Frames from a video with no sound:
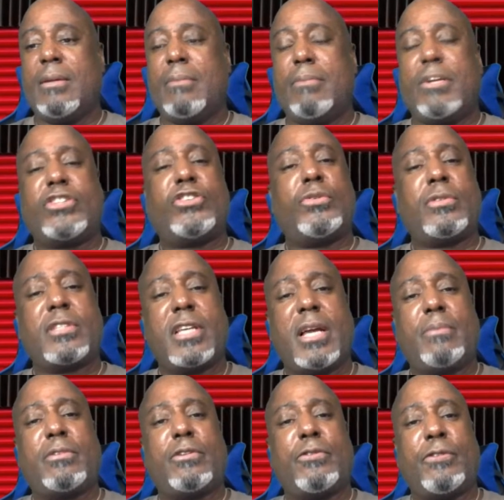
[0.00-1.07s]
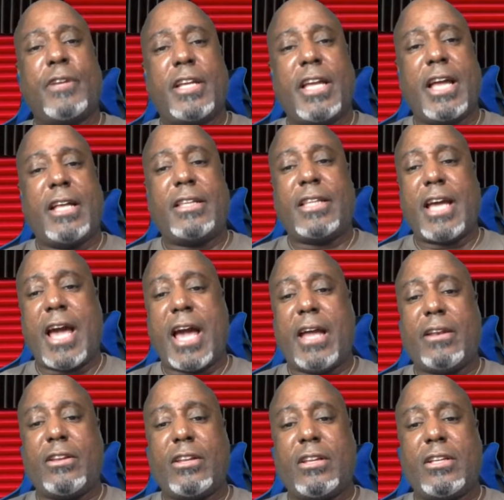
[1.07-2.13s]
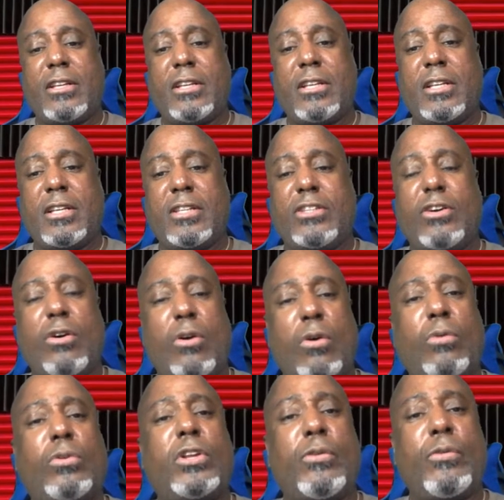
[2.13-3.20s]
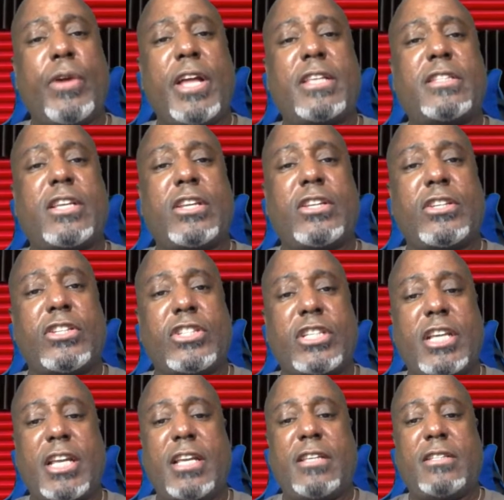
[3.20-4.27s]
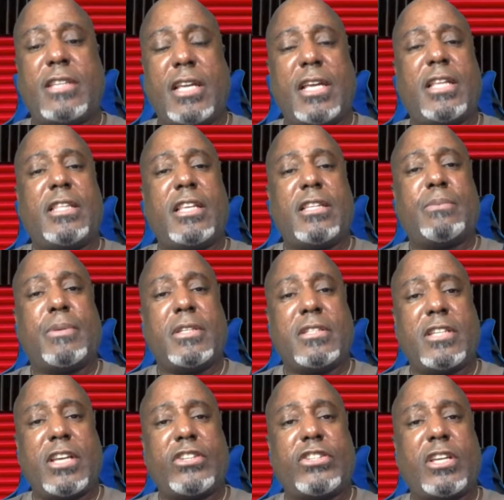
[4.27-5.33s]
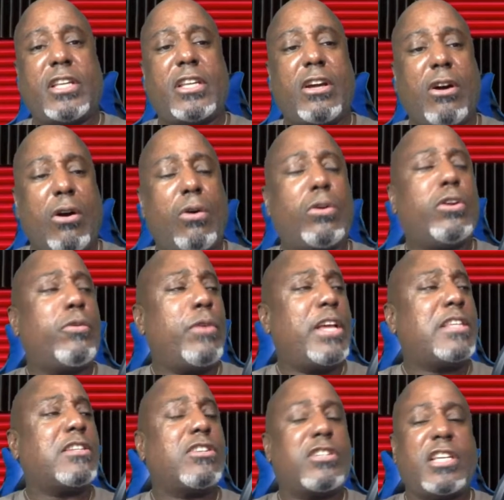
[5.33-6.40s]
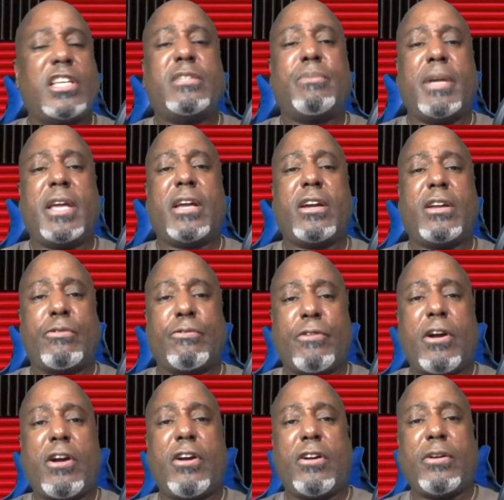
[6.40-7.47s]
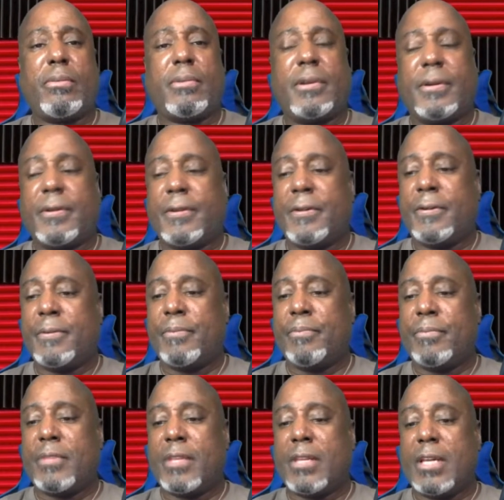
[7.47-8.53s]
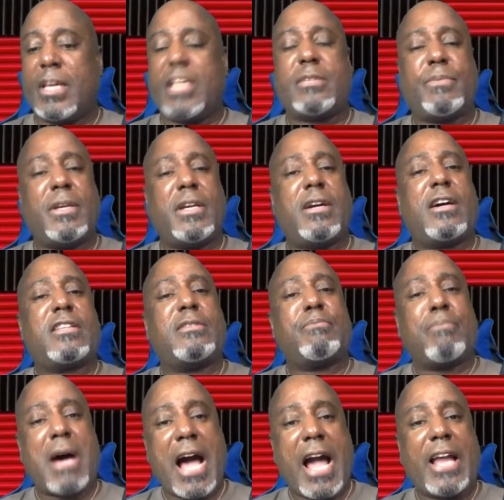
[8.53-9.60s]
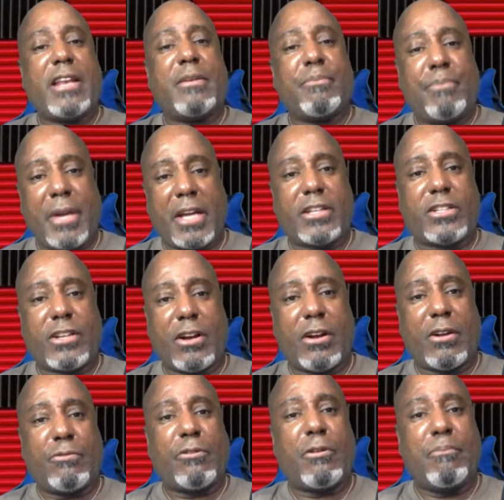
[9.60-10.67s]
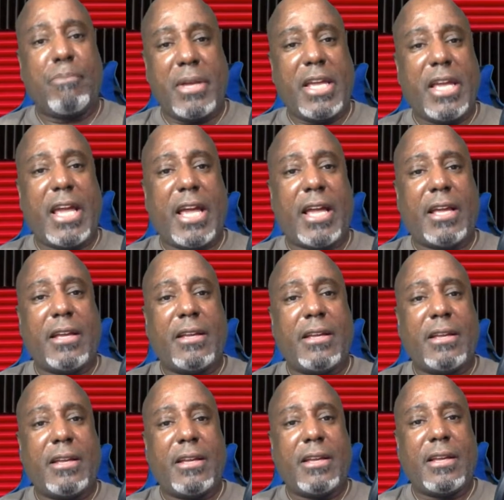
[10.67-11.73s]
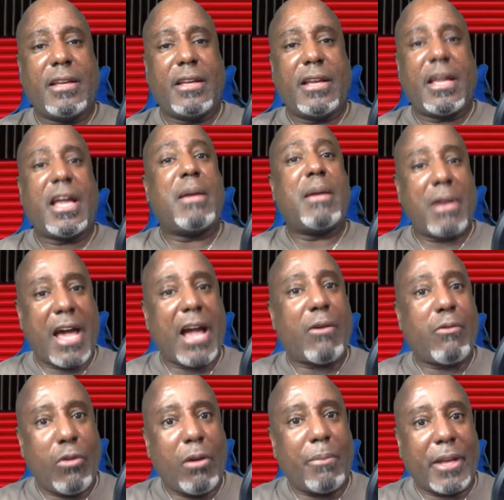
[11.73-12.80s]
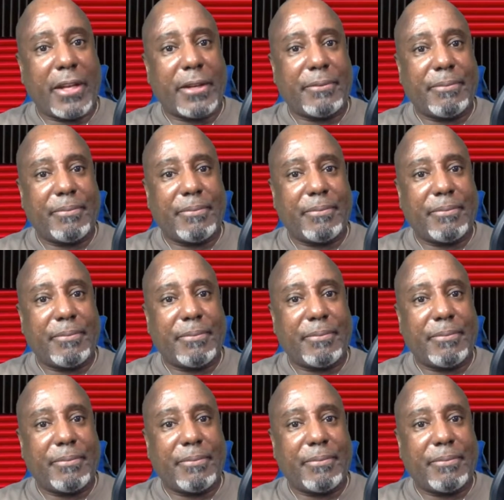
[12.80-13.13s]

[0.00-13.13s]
But you seem to forget that the only reason she's in this position, the only reason she's being confirmed, is because Biden picked her for being a black woman.